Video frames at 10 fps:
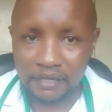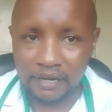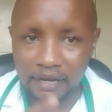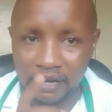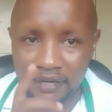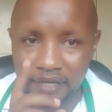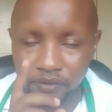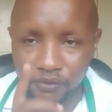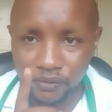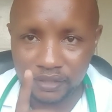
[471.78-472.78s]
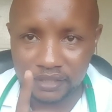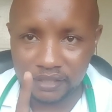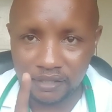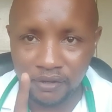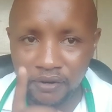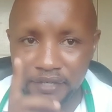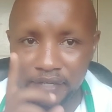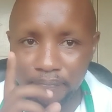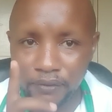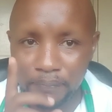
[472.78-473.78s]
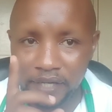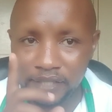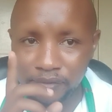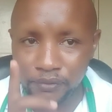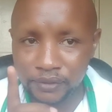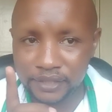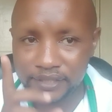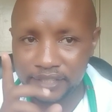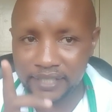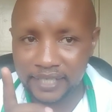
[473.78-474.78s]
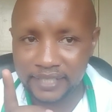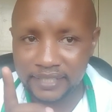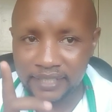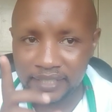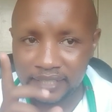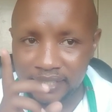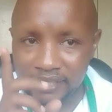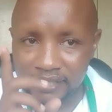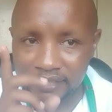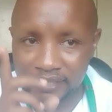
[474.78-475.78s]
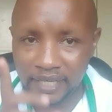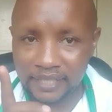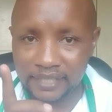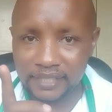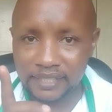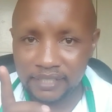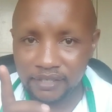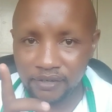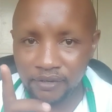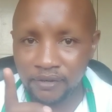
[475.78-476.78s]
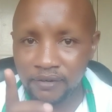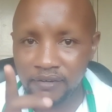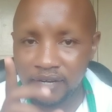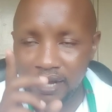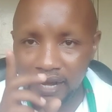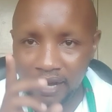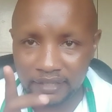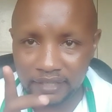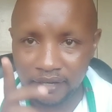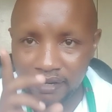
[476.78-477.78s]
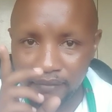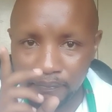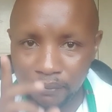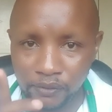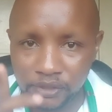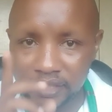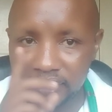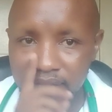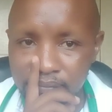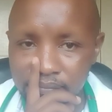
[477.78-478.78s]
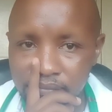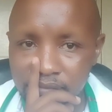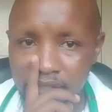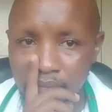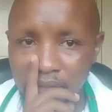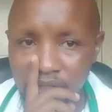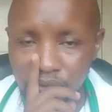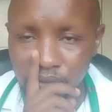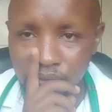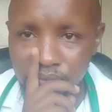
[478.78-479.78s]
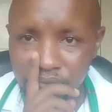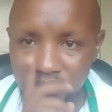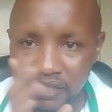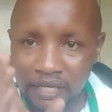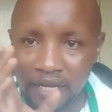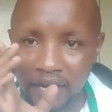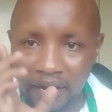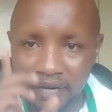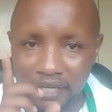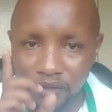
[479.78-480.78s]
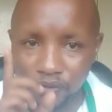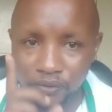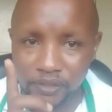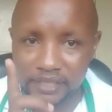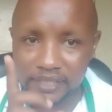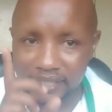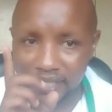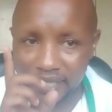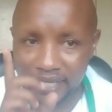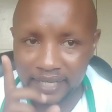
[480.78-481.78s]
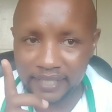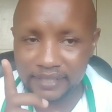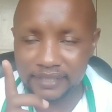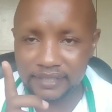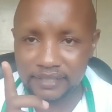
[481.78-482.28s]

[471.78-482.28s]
undercooked or improperly cooked chicken, turkey, or other poultry. Number 2, undercooked eggs.